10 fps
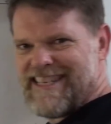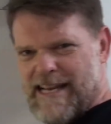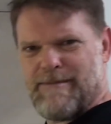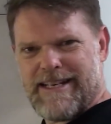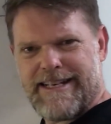
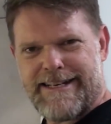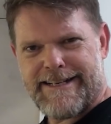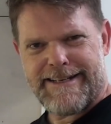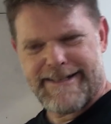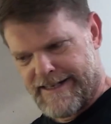Damn it.
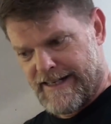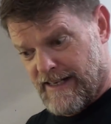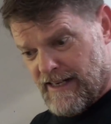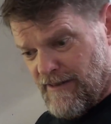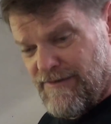
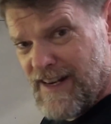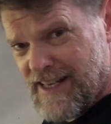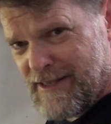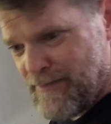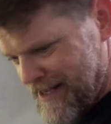It
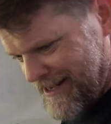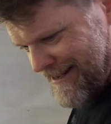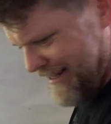fits, but